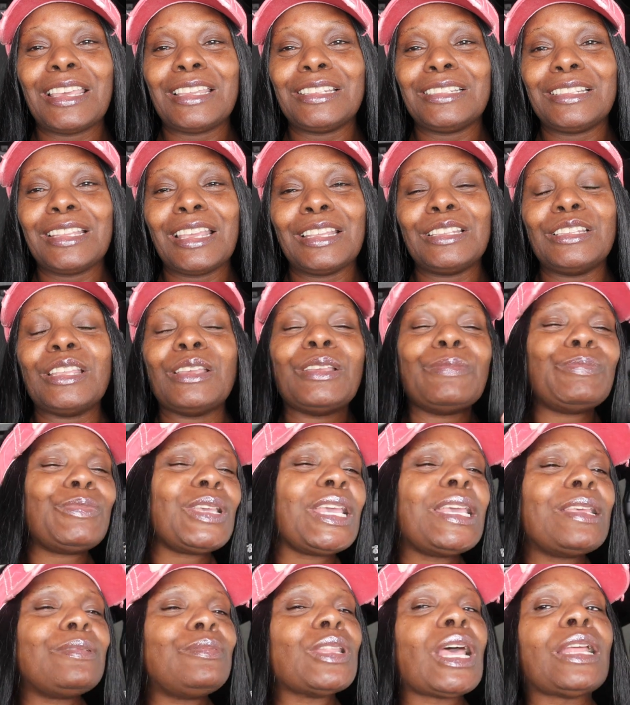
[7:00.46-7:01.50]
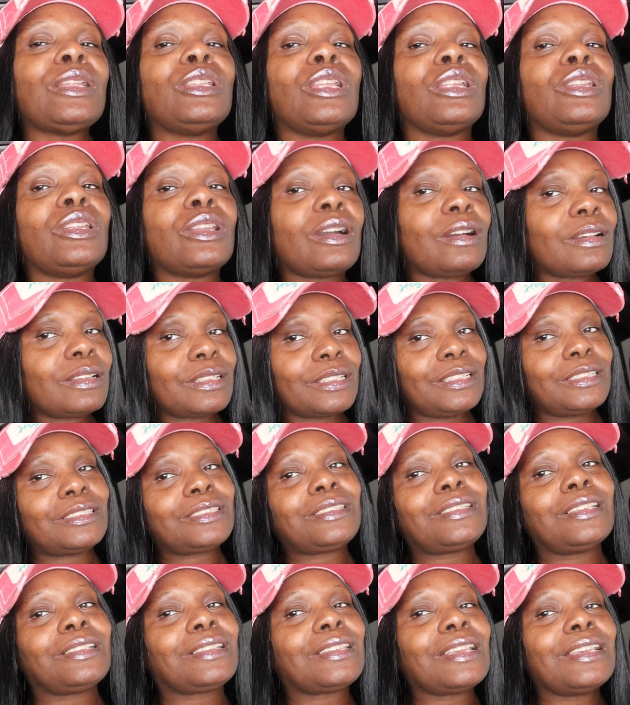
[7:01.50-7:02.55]
and and and and, the
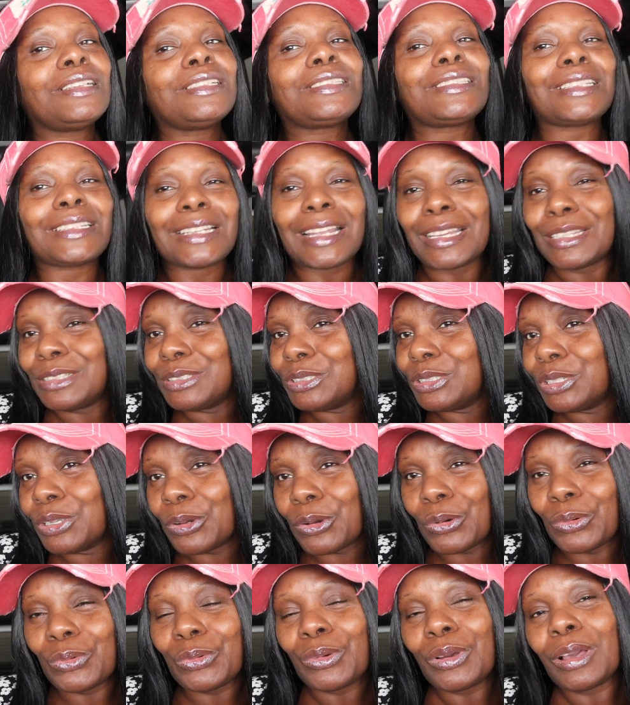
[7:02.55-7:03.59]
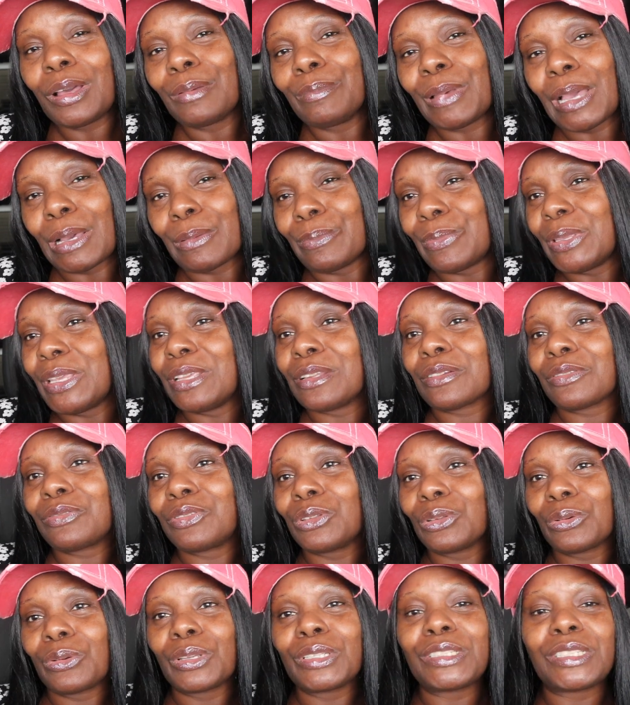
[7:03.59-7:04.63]
knowledge the things that i know about being a
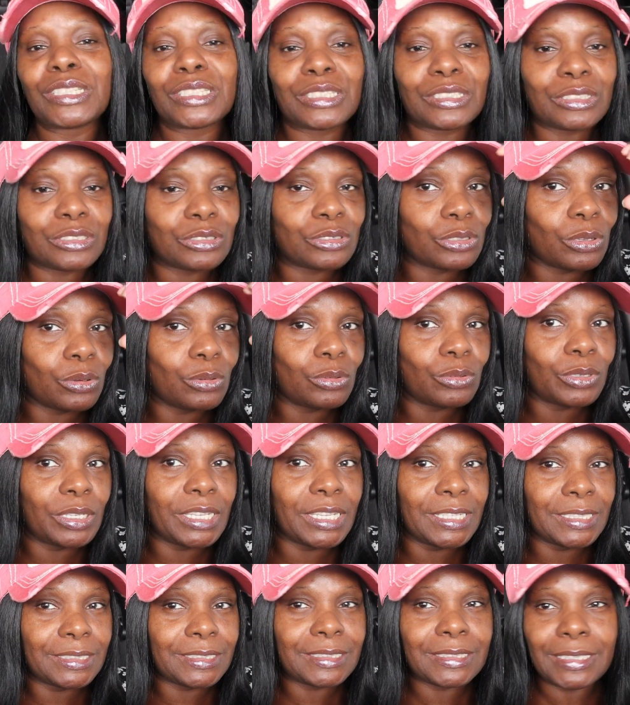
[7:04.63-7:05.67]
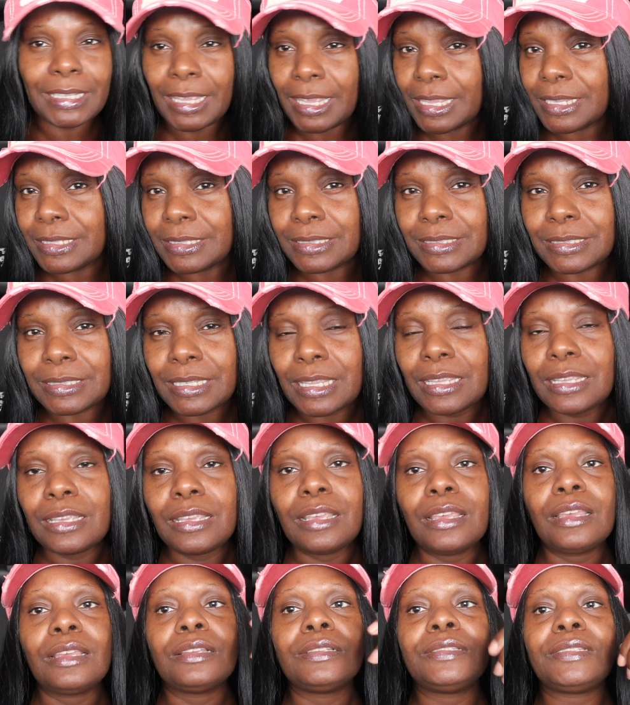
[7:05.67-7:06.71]
florist is so intense
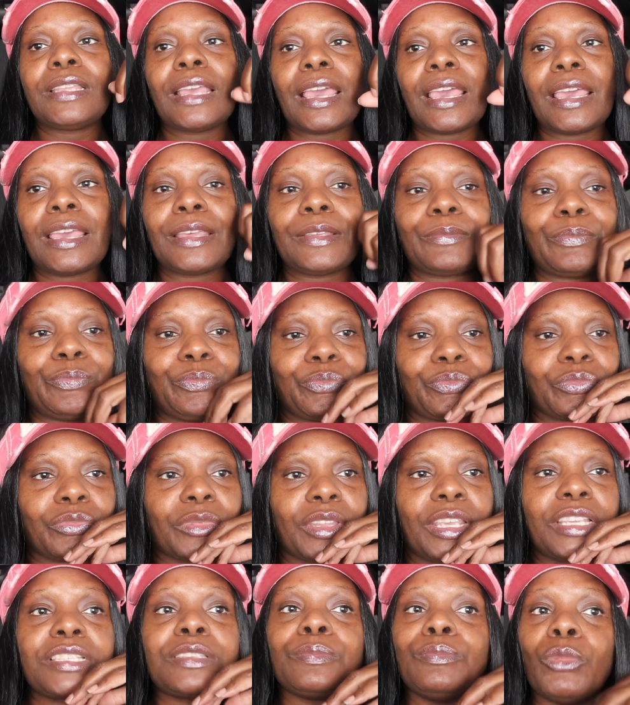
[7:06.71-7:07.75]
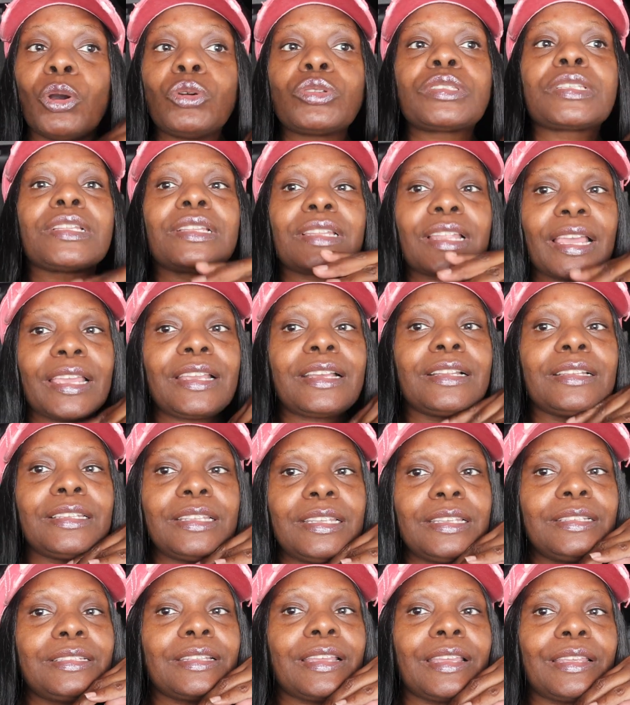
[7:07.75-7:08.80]
that it's most
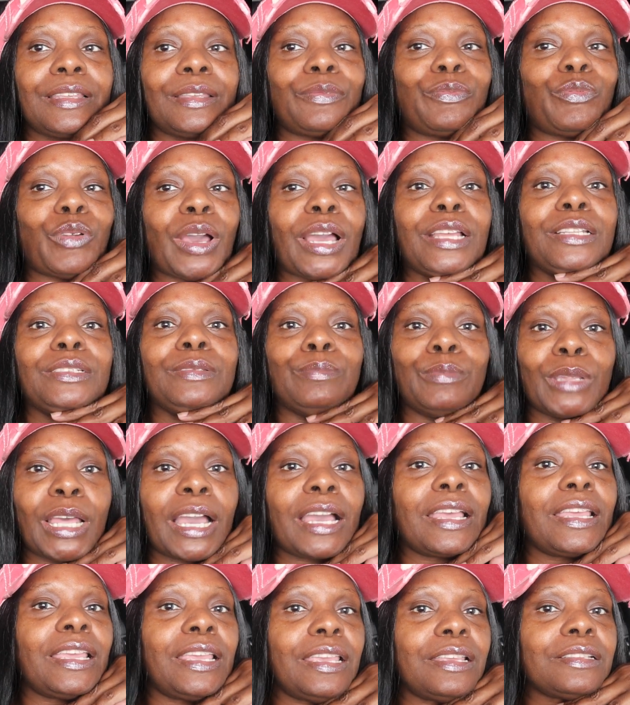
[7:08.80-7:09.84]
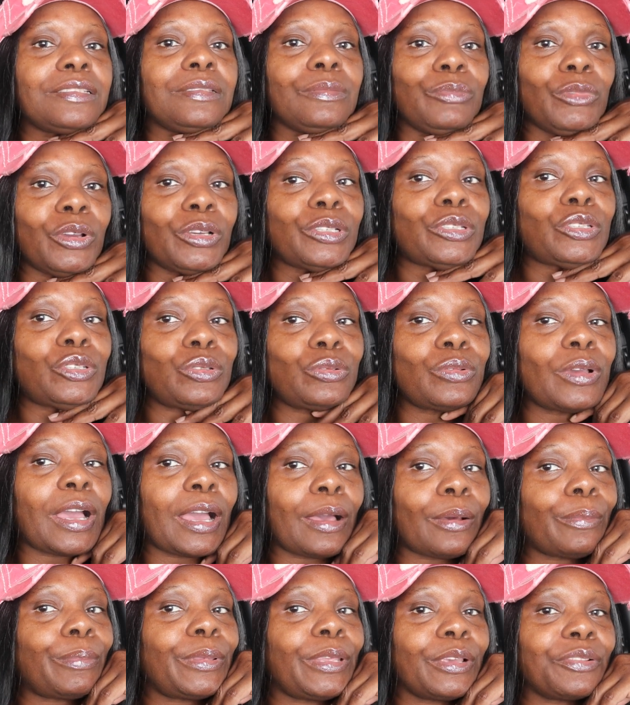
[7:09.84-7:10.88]
likely that if I'm not ASMR the Chew,
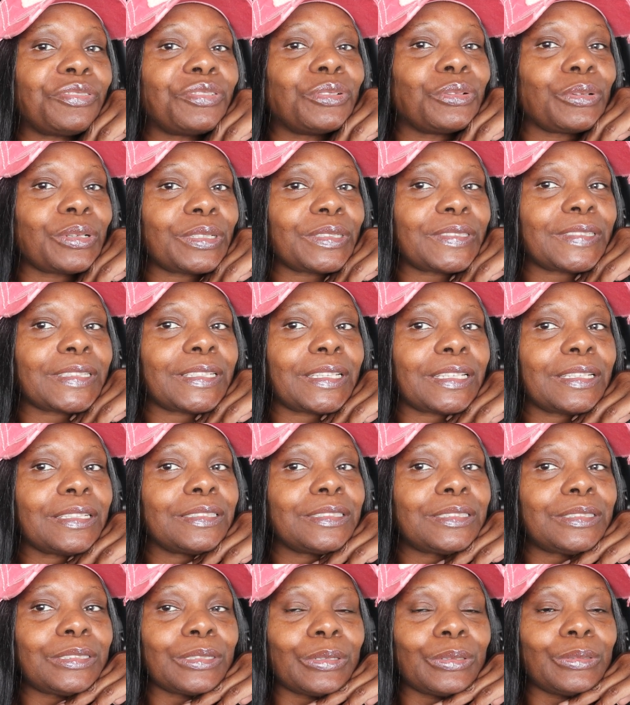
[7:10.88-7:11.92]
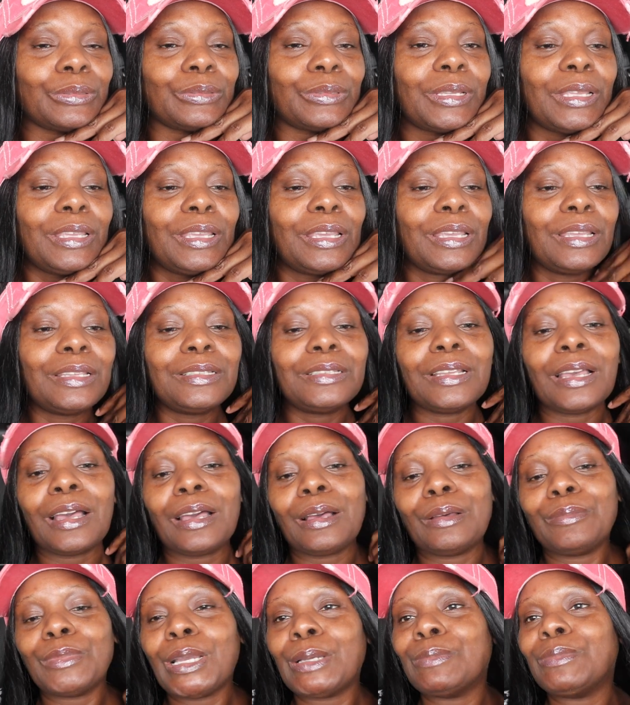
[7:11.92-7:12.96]
I'll be a florist again. So
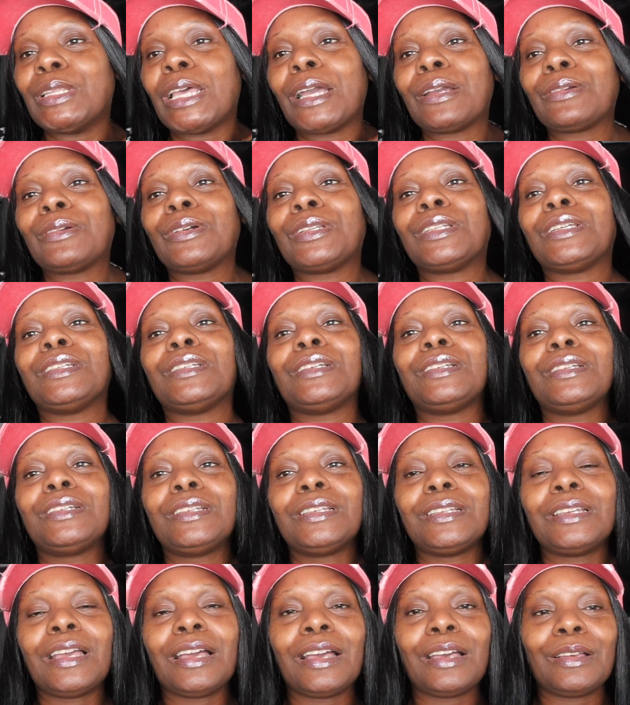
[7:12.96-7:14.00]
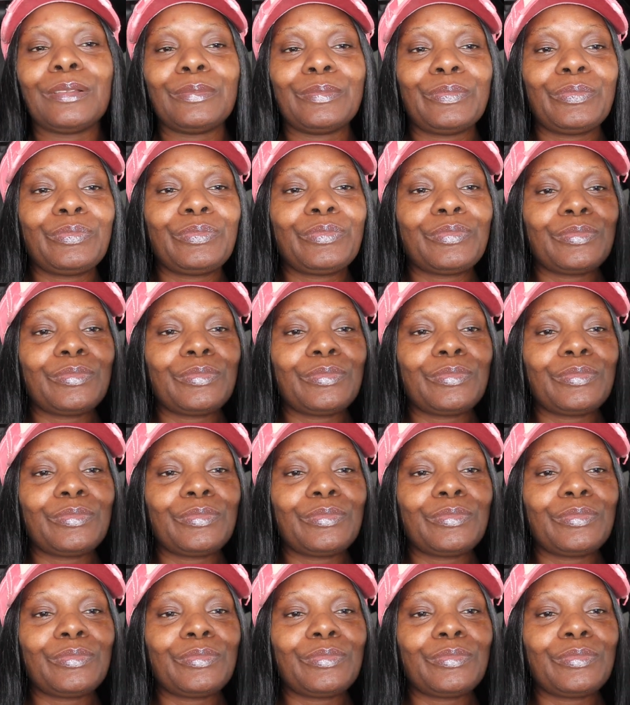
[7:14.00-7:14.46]
um, I'm not gonna um,